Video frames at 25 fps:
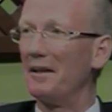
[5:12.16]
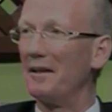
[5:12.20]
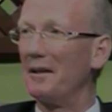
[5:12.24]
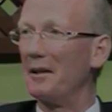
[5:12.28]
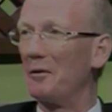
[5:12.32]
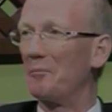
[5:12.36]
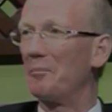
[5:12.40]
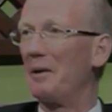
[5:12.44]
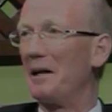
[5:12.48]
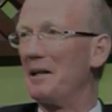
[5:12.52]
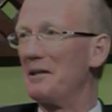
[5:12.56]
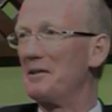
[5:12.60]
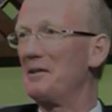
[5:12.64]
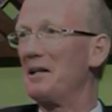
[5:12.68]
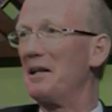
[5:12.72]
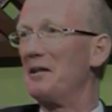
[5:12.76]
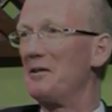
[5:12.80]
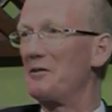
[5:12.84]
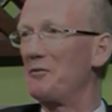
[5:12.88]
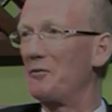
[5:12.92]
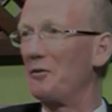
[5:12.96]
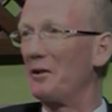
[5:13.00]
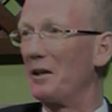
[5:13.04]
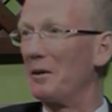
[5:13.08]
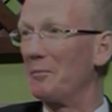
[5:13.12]
it made sense
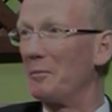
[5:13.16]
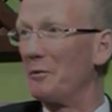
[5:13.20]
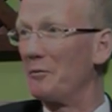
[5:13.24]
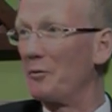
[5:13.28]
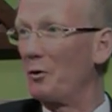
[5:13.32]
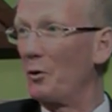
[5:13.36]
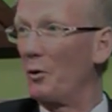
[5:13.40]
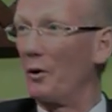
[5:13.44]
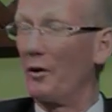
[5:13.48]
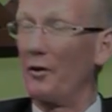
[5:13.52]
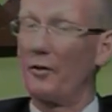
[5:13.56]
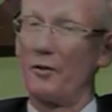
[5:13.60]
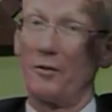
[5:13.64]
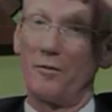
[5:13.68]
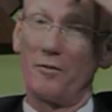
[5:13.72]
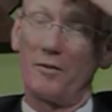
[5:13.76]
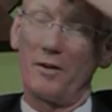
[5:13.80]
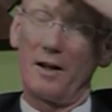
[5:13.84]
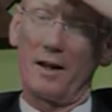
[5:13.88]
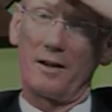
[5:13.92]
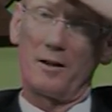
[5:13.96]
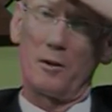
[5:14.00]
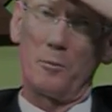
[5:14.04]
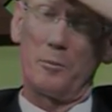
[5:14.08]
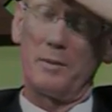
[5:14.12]
for them, of course, in mm -hmm.
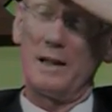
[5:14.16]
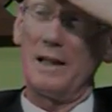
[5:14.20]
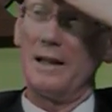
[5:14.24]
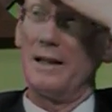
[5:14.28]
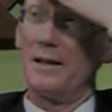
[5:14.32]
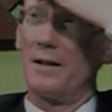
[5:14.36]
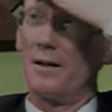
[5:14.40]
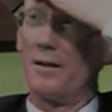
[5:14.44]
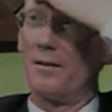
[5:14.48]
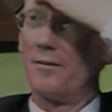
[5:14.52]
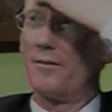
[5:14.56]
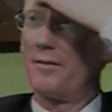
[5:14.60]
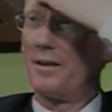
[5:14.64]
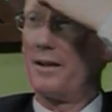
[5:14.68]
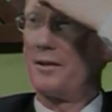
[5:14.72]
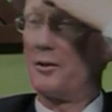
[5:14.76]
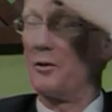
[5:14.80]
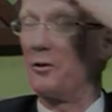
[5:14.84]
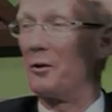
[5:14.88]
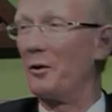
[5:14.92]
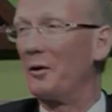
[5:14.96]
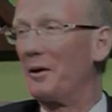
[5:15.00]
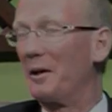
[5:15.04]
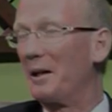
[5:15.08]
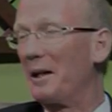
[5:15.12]
fact, to be here. In mm -hmm. fact, you mm-hmm.
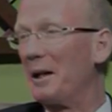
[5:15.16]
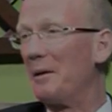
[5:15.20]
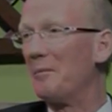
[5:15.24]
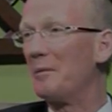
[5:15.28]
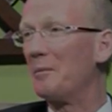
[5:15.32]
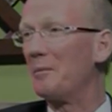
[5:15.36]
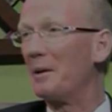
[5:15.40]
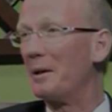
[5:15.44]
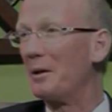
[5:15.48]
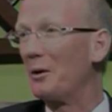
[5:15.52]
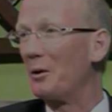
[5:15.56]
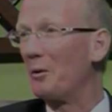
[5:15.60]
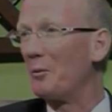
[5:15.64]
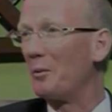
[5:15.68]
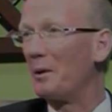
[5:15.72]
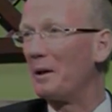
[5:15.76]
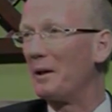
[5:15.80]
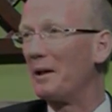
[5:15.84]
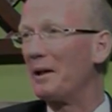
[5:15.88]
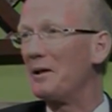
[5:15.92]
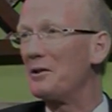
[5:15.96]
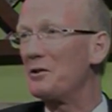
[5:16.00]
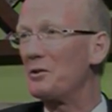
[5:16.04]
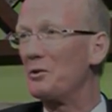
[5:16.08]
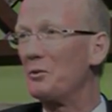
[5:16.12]
couldn't claim to be global
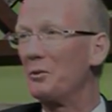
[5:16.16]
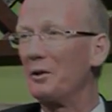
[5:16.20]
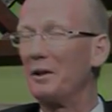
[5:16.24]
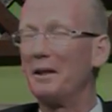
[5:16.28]
unless you were